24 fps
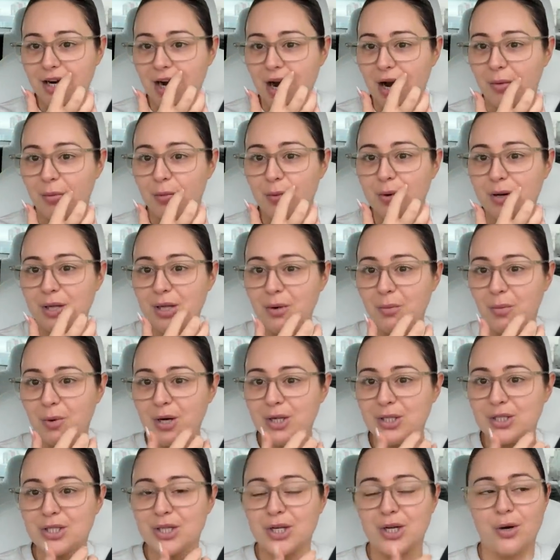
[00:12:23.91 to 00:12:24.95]
I really
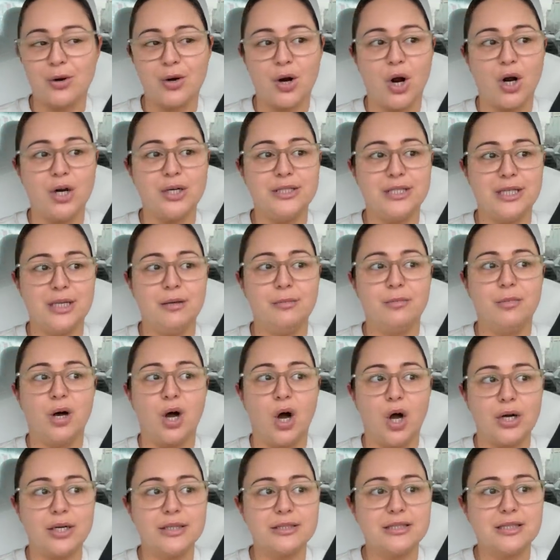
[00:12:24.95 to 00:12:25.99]
wanted to go to Ardene, but
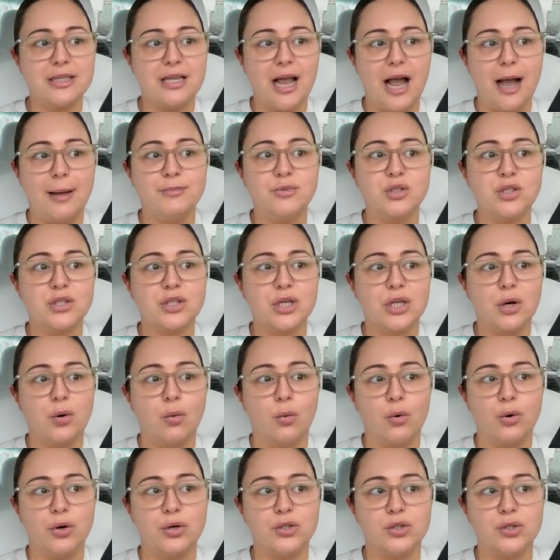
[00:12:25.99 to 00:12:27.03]
honestly, I'm just gonna
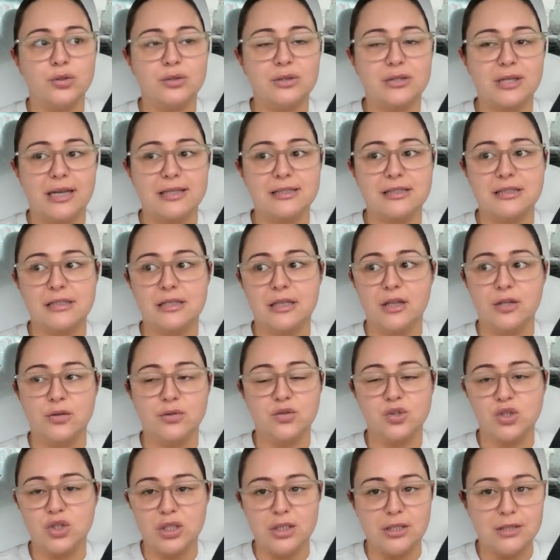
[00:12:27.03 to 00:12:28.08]
order two sizes in
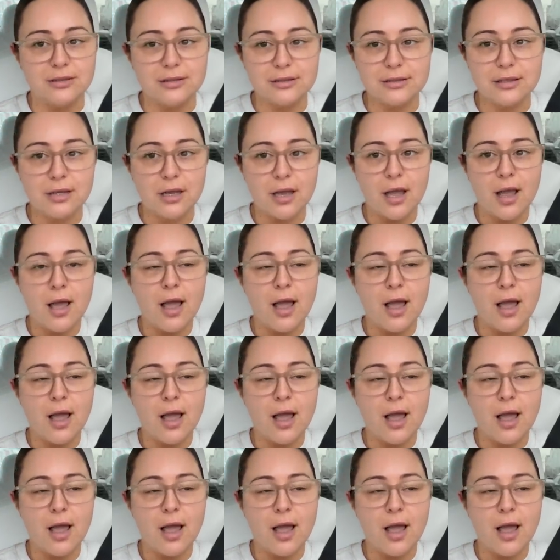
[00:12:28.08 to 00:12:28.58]
those jeans